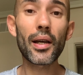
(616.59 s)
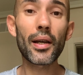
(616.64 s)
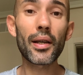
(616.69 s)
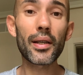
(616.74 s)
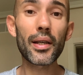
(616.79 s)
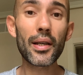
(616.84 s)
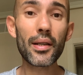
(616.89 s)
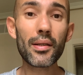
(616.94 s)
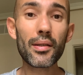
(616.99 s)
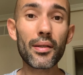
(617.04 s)

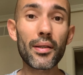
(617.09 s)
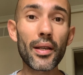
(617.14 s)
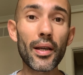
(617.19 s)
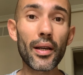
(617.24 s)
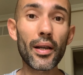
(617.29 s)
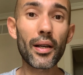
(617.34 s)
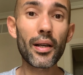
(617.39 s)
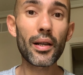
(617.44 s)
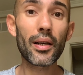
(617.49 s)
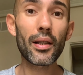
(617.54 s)
Yes, they
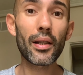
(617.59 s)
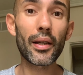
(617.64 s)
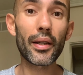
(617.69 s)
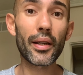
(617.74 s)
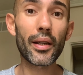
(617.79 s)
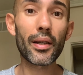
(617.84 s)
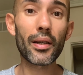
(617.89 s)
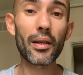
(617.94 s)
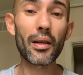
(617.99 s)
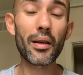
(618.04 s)
are.
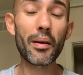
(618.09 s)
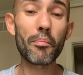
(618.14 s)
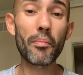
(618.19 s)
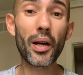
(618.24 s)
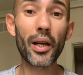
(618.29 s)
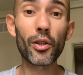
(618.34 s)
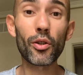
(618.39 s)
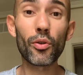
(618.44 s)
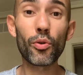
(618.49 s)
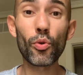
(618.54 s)
Like,
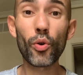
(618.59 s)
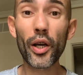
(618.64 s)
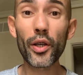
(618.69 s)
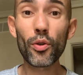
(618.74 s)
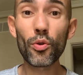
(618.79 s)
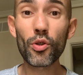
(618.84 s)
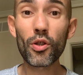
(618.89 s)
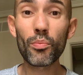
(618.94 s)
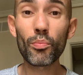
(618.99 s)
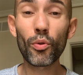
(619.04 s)
do I
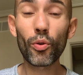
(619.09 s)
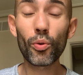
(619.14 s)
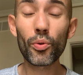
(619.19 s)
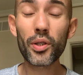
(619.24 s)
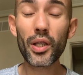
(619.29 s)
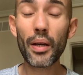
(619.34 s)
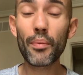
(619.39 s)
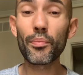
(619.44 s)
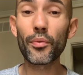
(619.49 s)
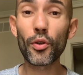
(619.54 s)
use them all the
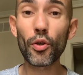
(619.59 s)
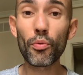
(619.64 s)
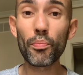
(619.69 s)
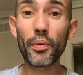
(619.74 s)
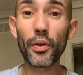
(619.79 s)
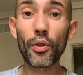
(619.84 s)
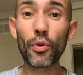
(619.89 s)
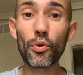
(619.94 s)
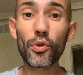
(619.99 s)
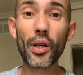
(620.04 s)
time? No,
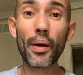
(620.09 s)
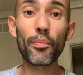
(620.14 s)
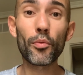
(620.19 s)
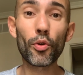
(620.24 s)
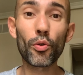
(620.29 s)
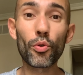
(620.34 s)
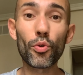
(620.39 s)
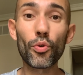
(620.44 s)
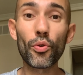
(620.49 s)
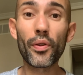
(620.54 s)
because I'm
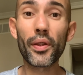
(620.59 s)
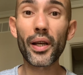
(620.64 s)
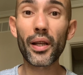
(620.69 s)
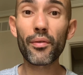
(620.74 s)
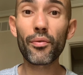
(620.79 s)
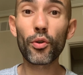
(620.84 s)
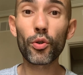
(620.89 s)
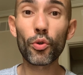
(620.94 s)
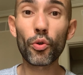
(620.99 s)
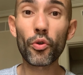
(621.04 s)
not doing that
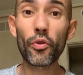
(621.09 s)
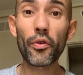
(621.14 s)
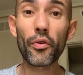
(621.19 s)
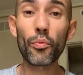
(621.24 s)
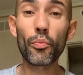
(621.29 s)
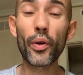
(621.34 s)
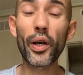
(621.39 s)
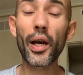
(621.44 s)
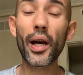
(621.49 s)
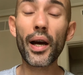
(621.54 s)
photography
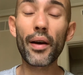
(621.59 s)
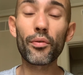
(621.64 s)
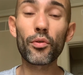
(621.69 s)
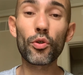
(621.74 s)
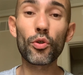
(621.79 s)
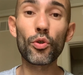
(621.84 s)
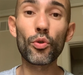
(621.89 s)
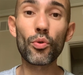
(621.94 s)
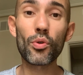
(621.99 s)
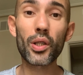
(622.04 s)
where I have
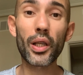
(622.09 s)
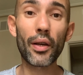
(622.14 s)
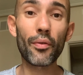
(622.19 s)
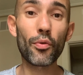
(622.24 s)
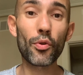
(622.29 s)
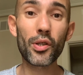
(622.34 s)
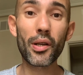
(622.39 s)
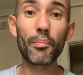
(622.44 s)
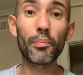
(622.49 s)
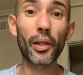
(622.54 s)
to use, like, for
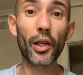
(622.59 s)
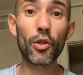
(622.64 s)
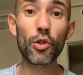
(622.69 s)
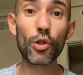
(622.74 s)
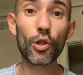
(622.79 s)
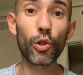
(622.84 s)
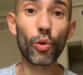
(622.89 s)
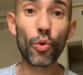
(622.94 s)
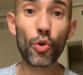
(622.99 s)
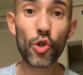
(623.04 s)
example, like
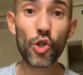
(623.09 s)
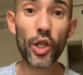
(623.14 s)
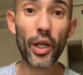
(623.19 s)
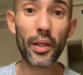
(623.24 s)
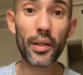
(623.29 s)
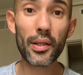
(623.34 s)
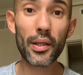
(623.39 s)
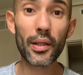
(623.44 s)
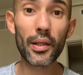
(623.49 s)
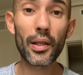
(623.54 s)
slow
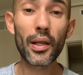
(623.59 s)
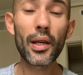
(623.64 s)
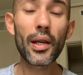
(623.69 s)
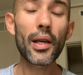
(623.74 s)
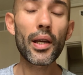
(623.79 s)
shutter